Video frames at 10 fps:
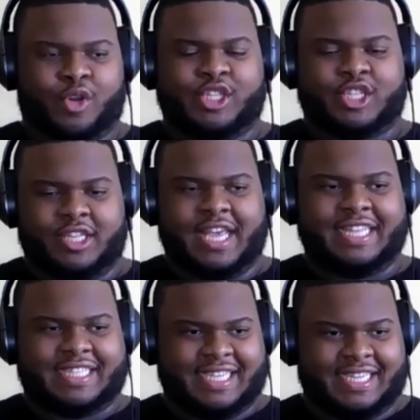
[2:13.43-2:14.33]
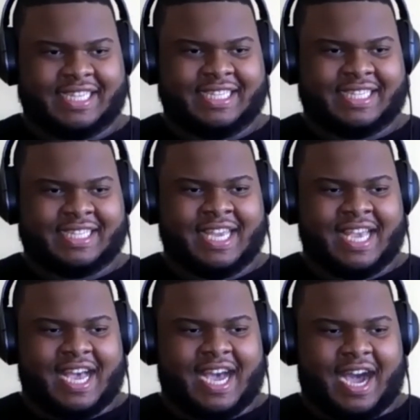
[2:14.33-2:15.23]
on that sentence,
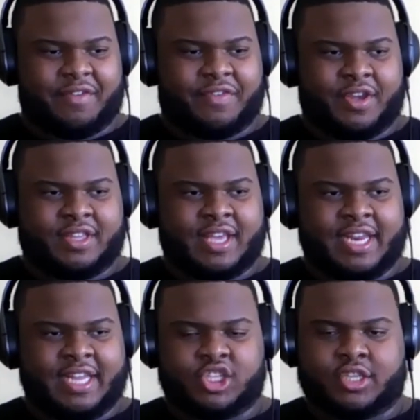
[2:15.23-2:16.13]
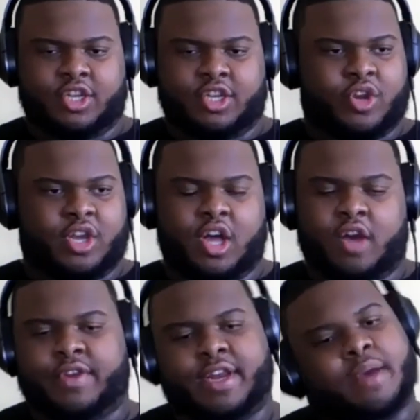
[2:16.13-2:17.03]
I fear that it's just going to trail off
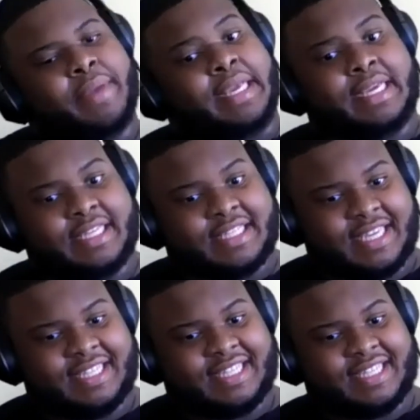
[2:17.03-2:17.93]
and not make any sense.